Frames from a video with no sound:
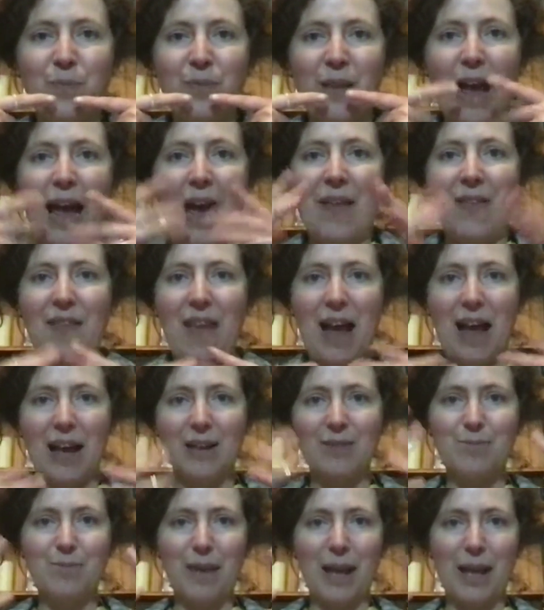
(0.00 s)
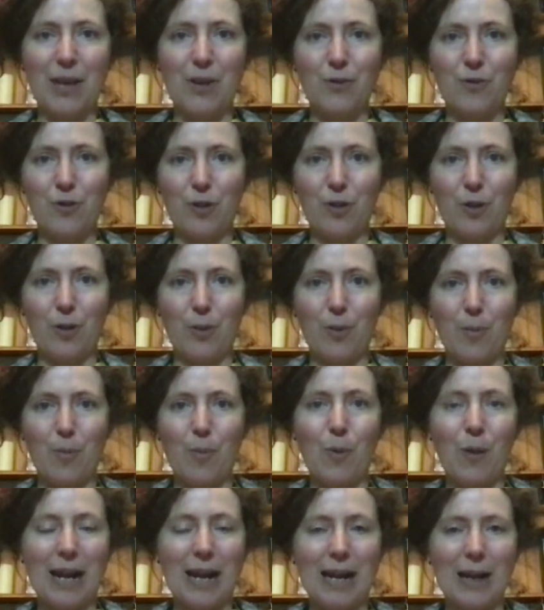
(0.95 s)
and that made you a
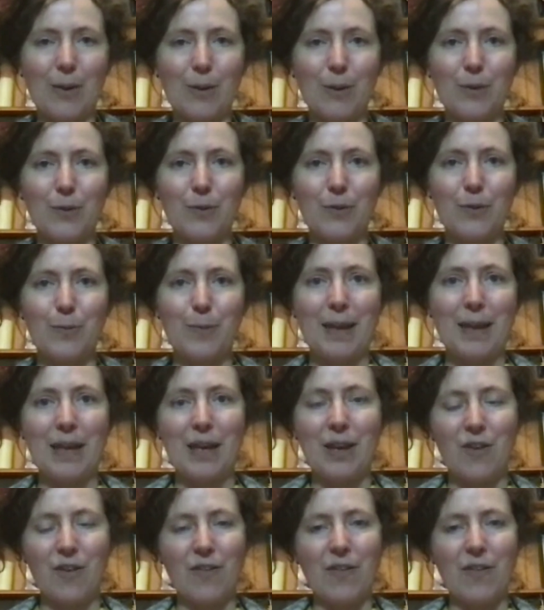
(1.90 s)
more eloquent speaker,